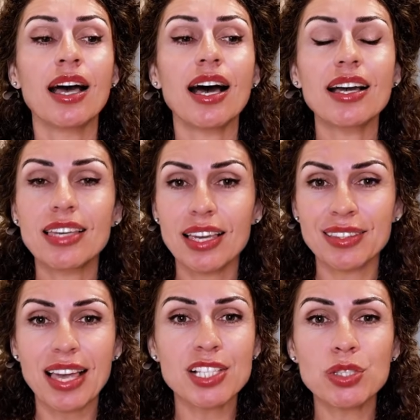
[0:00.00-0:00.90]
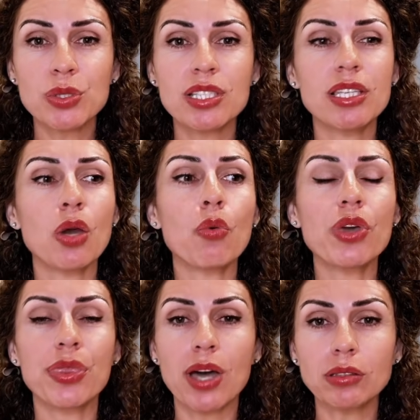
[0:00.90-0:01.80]
Again, as you see,
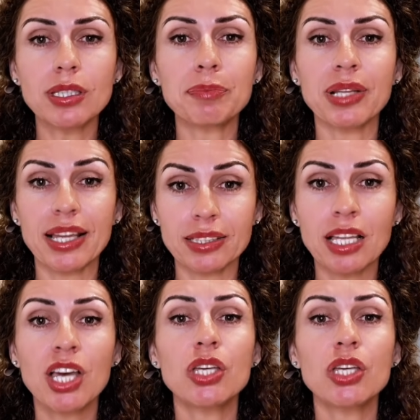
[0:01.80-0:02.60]
without a plan,